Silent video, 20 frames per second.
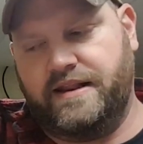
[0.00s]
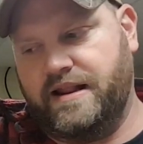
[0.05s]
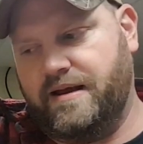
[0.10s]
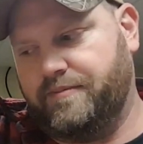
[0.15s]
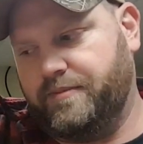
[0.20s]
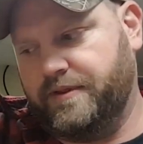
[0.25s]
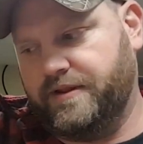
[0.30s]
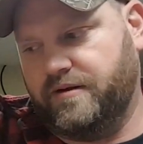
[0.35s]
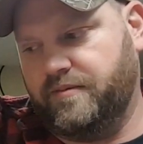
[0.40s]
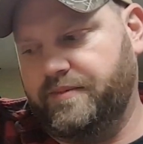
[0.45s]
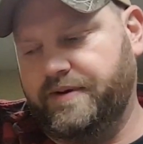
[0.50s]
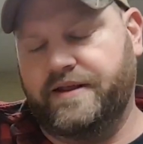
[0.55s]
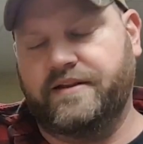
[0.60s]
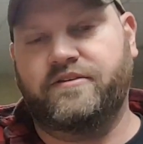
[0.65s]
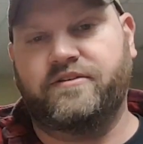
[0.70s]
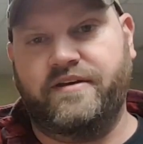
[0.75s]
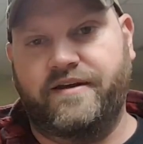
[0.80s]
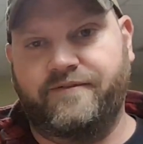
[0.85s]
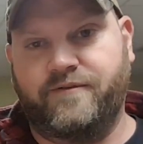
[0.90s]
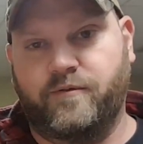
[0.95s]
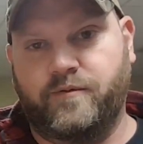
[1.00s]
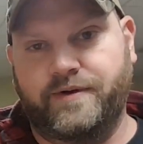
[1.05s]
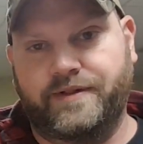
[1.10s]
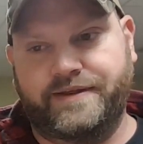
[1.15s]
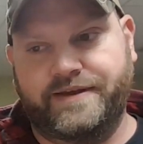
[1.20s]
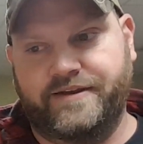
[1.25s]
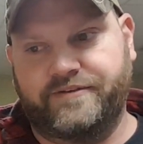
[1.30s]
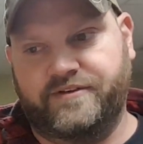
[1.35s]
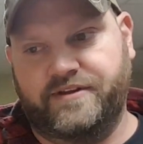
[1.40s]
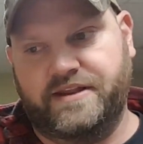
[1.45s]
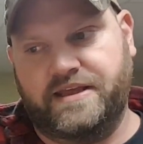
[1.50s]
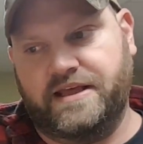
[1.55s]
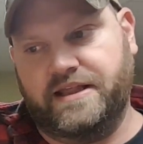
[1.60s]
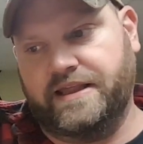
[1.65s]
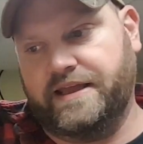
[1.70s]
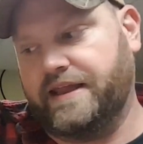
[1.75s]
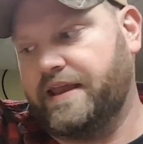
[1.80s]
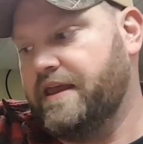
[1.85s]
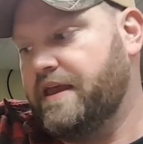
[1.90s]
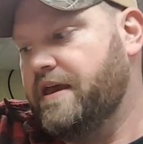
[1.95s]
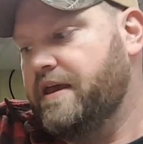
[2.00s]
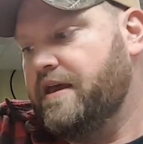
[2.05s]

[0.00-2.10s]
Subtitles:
it up a little bit, see if it really is annealing.